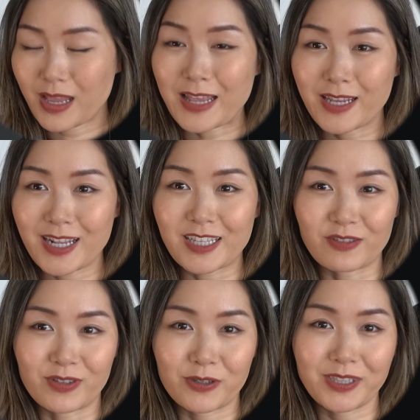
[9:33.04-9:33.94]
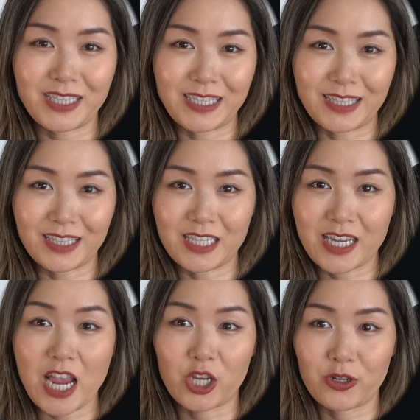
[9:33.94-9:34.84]
I think that's a very easy
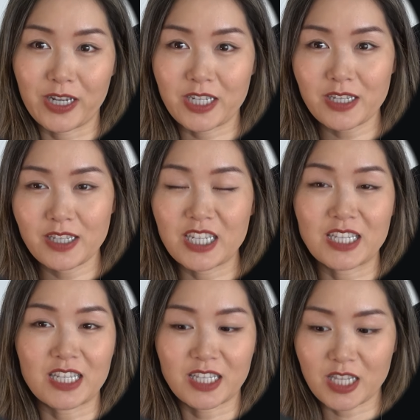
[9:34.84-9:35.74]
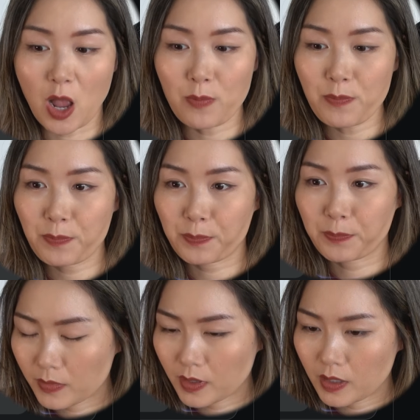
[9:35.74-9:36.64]
calculation. It's just a sum.
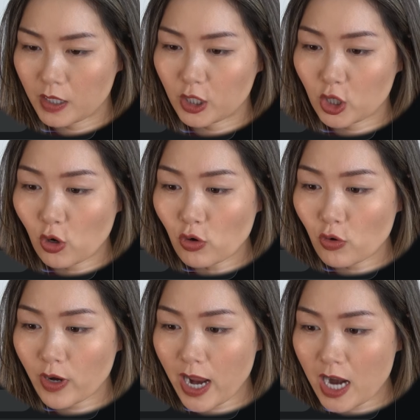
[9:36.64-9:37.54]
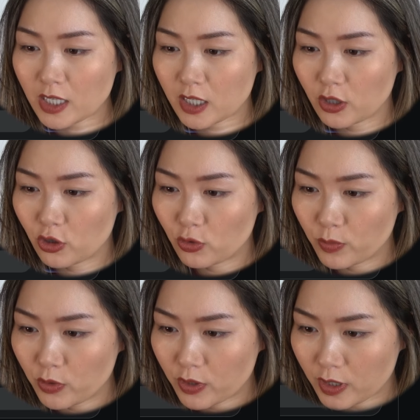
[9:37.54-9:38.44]
The total cash
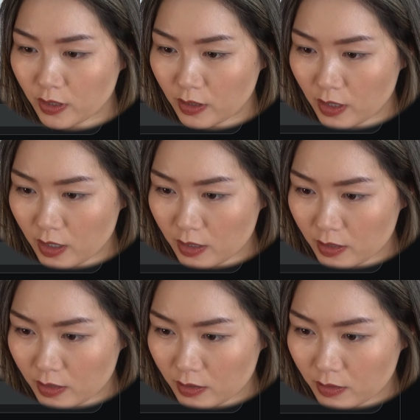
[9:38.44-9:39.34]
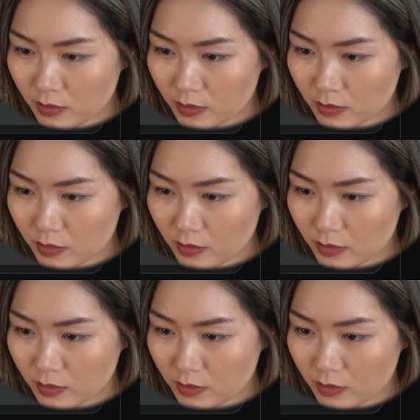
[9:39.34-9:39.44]
contribution is